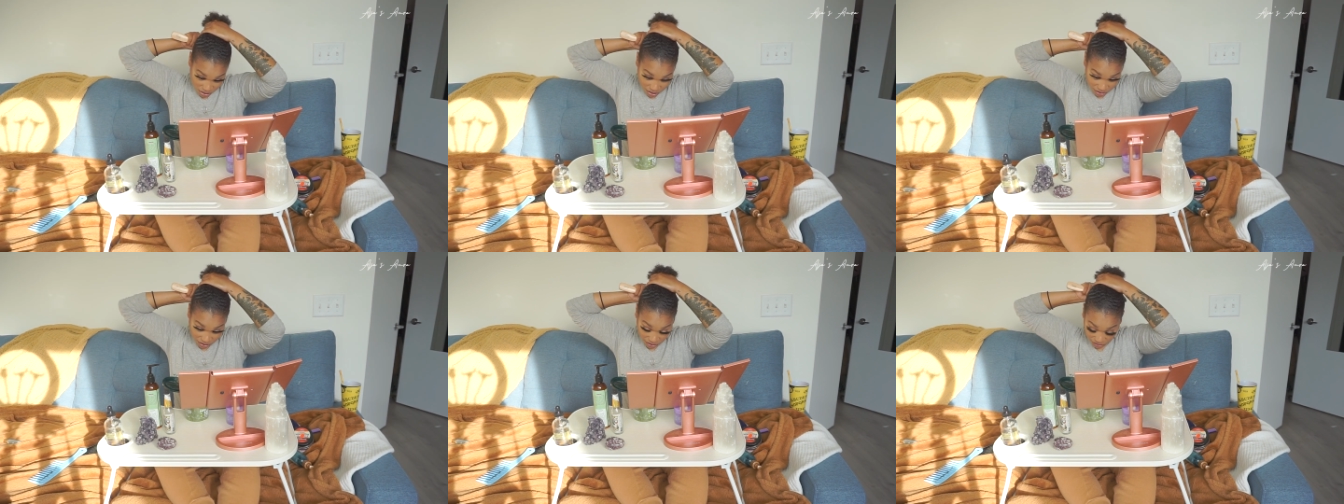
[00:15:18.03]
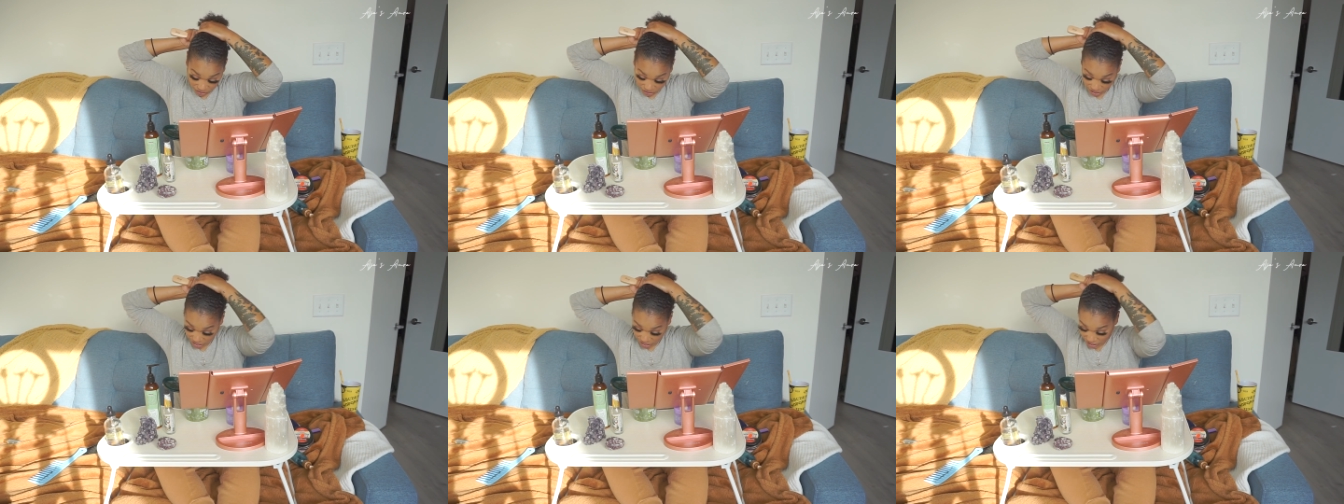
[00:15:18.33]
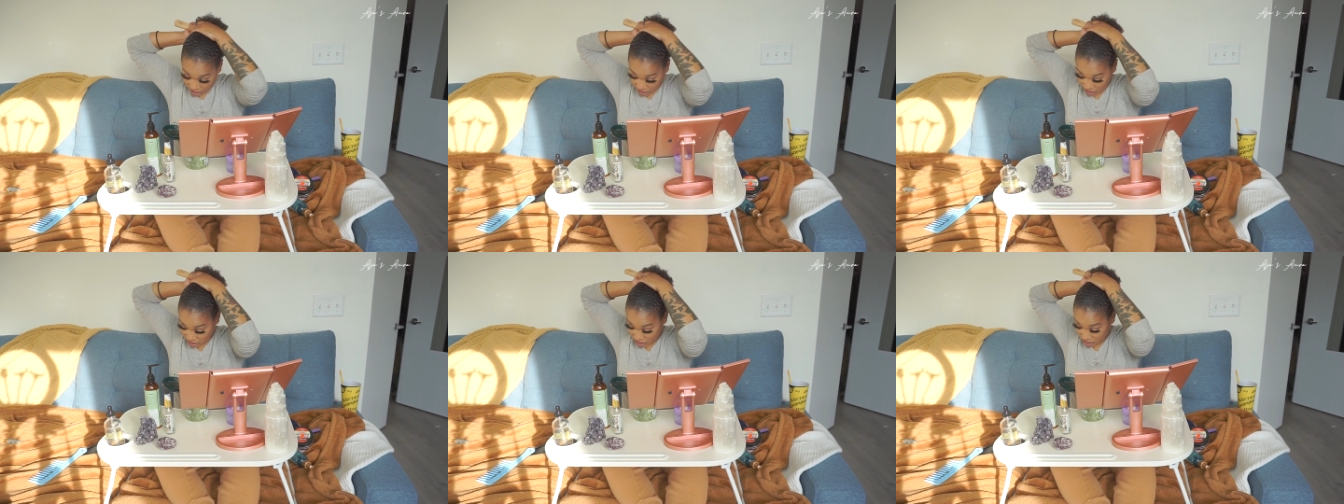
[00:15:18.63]

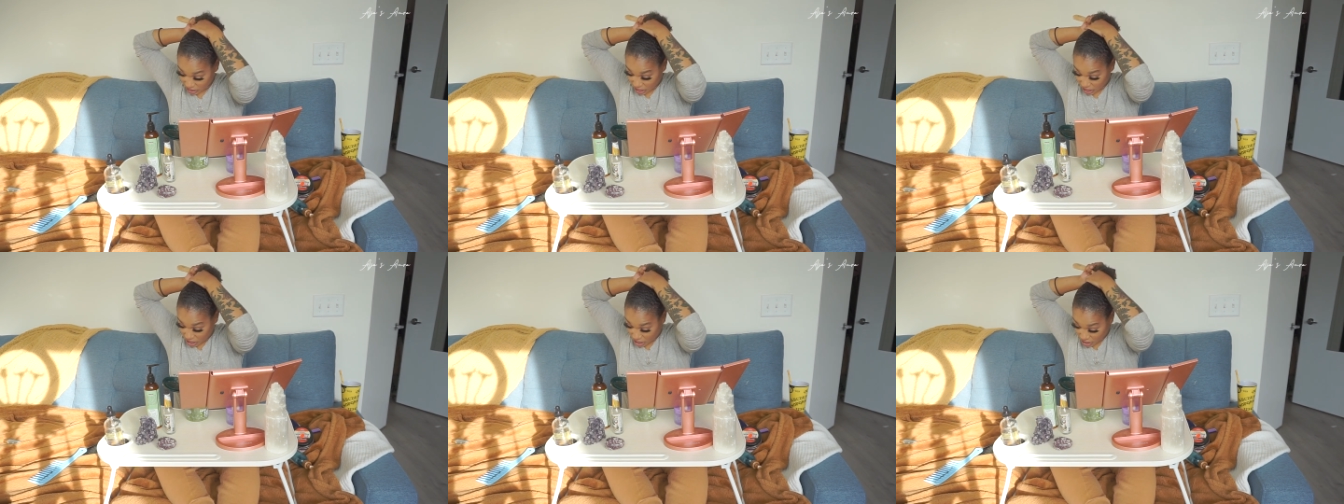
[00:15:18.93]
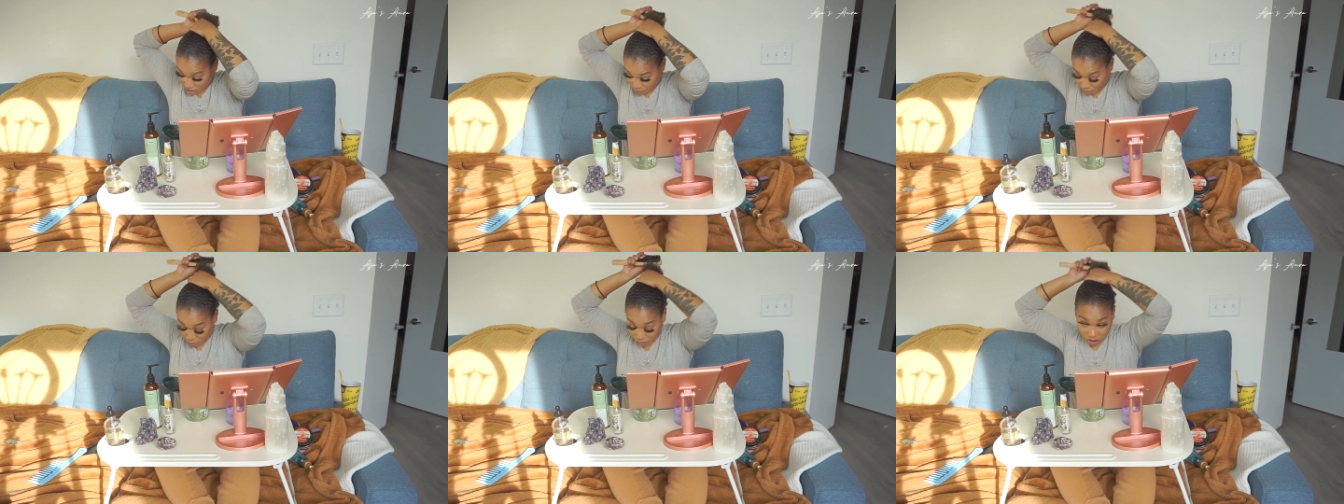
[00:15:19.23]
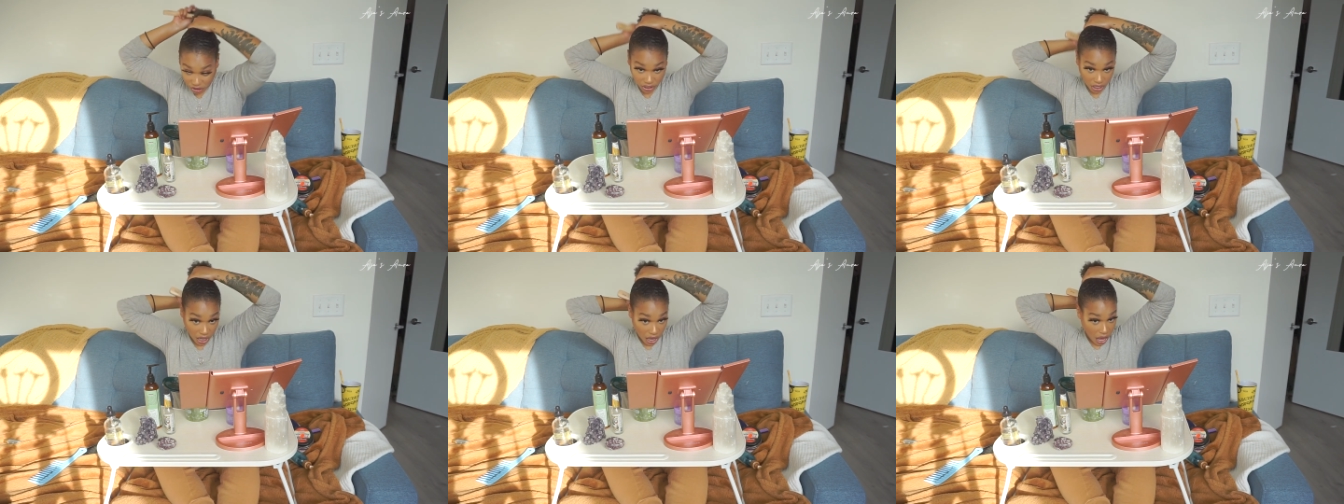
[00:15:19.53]
cleanse,
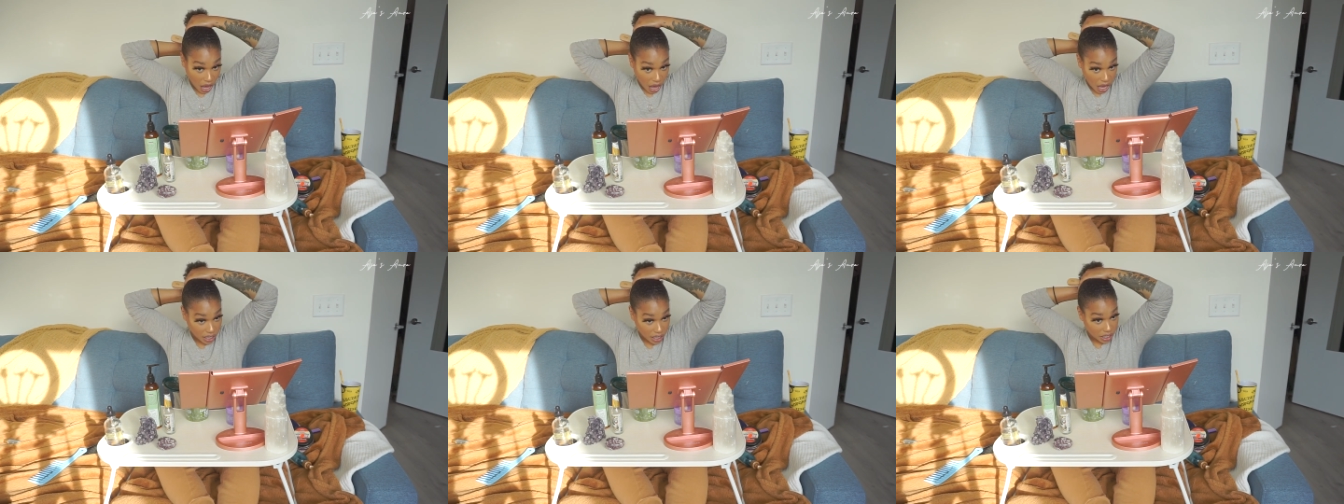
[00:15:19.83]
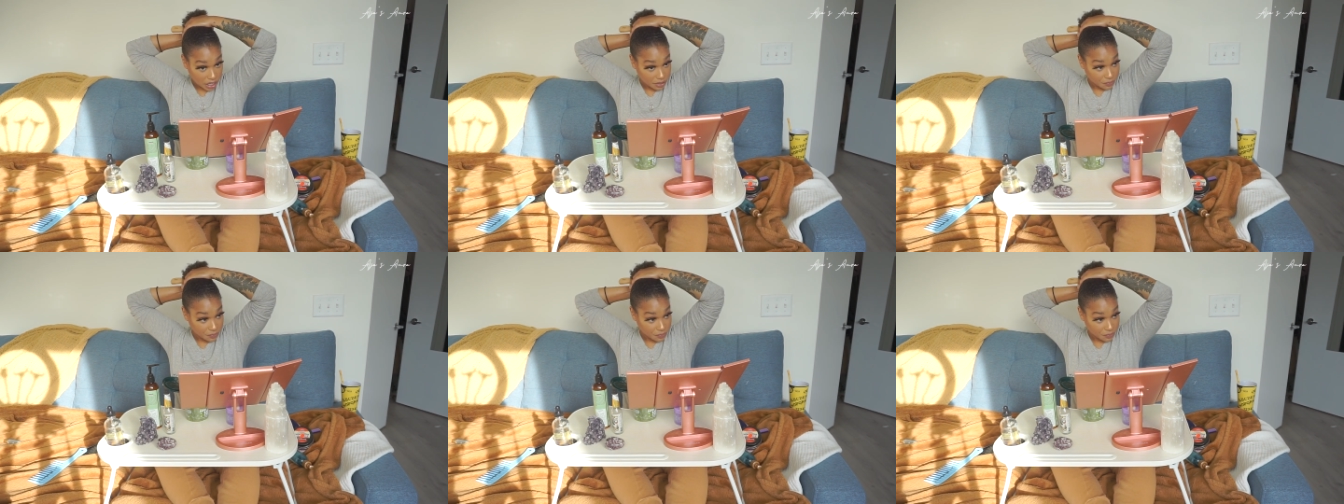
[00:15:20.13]
unblock